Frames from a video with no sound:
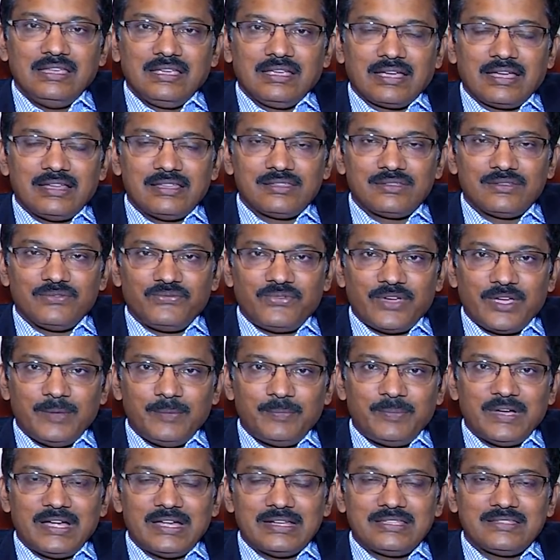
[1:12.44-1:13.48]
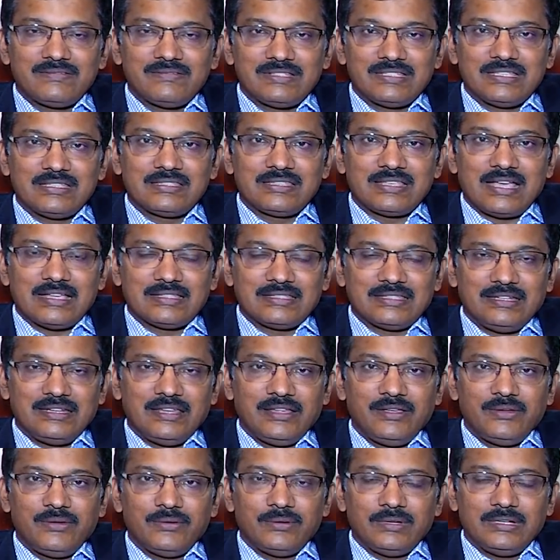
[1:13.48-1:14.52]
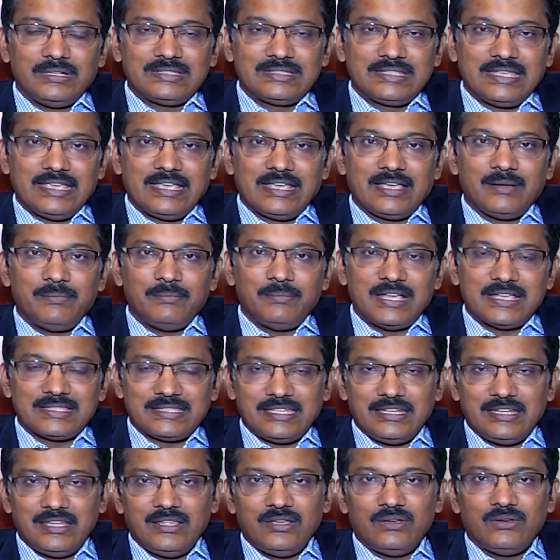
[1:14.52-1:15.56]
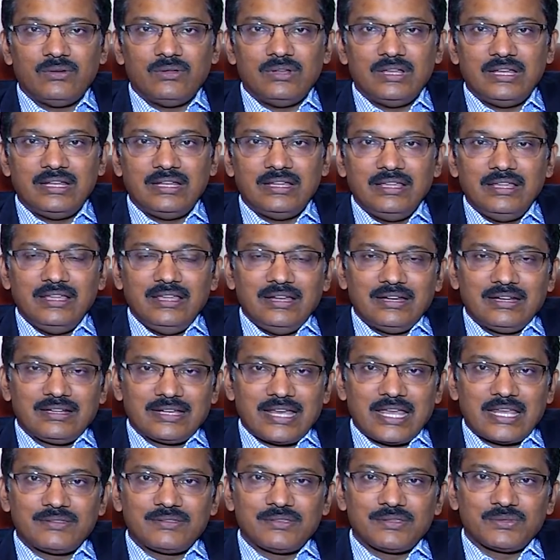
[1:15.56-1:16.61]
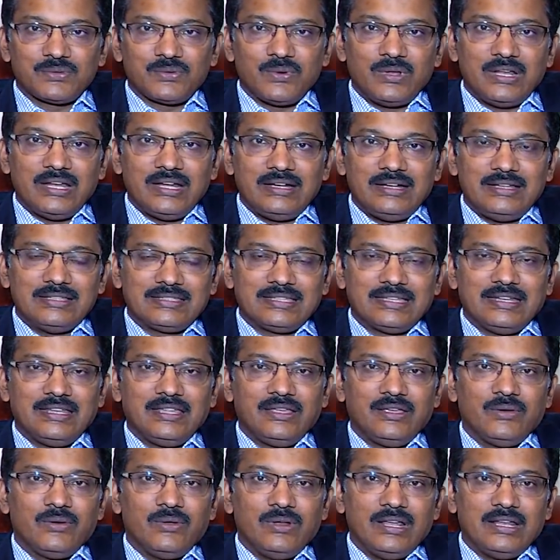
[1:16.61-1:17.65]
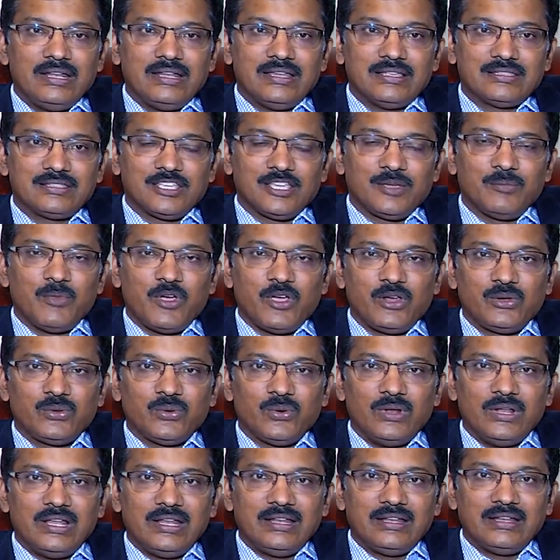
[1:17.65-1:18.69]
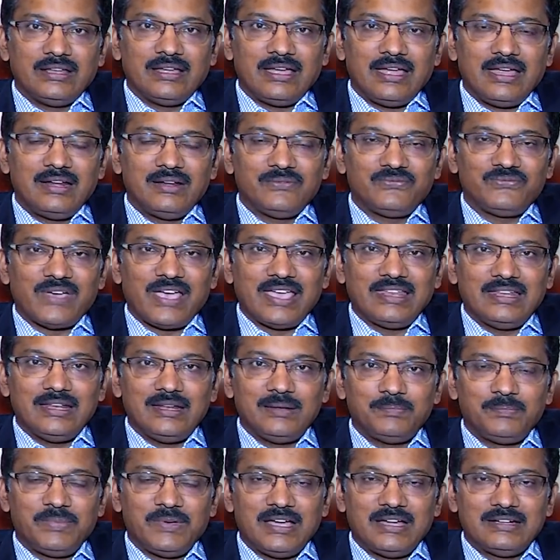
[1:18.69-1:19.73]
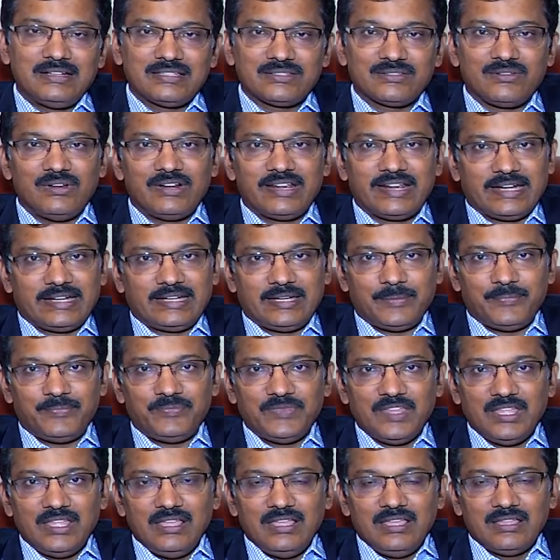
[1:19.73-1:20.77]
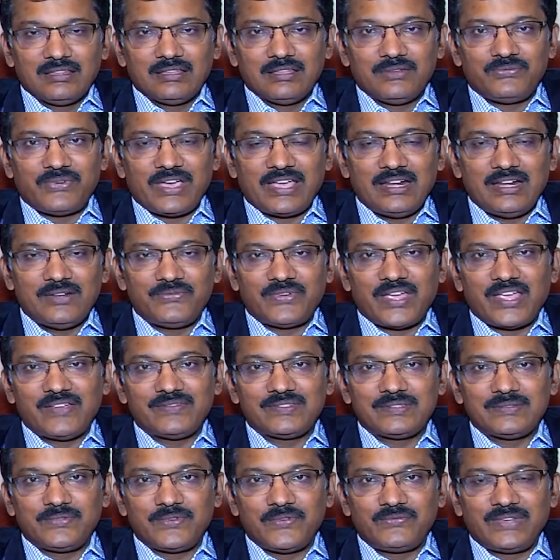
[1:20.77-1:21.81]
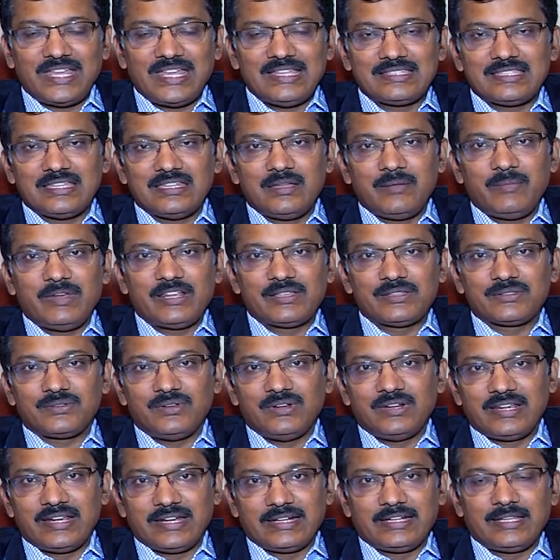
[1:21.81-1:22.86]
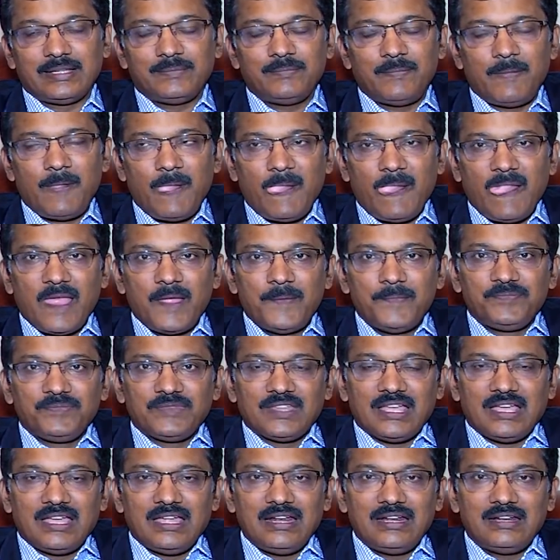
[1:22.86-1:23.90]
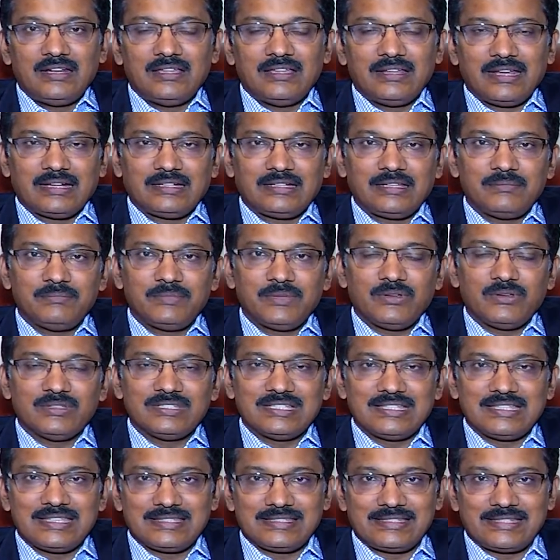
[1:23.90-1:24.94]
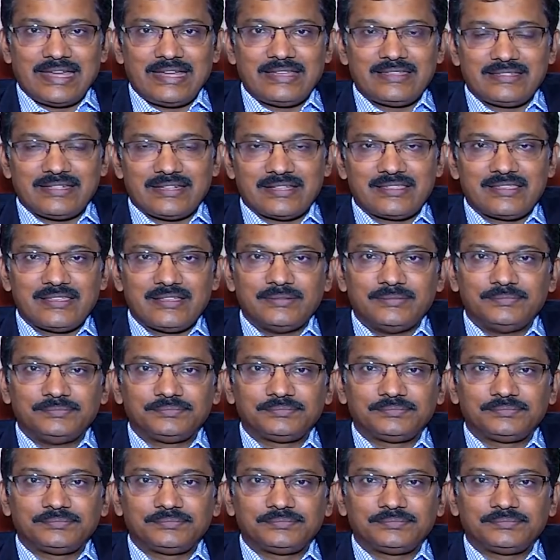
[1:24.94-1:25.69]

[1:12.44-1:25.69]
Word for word: consists of five parts, which is ascending cecum, ascending colon, transverse colon, descending colon, sigmoid colon, and final part is called rectum. The final five, fifteen centimeters is called rectum, and the rectum because it is a straight structure.